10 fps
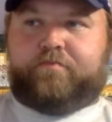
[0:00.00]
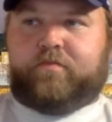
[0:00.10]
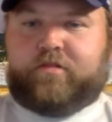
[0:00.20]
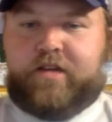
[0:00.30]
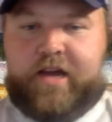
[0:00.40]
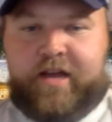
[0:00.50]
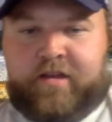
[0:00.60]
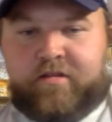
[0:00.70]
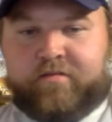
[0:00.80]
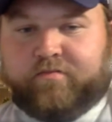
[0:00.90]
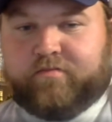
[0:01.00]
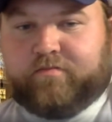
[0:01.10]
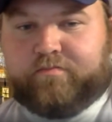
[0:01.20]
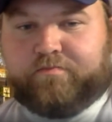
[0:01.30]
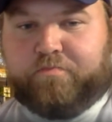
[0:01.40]
Ty,
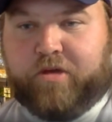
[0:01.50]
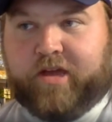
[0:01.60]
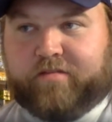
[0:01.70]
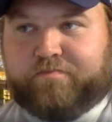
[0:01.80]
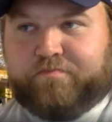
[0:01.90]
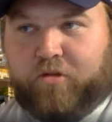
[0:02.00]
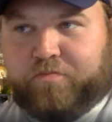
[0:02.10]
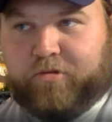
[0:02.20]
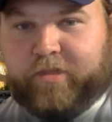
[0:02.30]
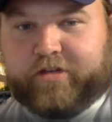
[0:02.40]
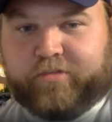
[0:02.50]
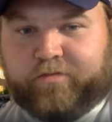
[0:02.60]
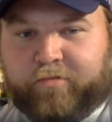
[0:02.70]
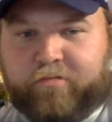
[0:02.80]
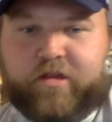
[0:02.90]
bold prediction
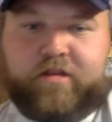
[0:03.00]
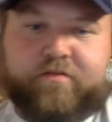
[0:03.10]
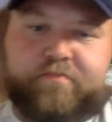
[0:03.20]
for the week?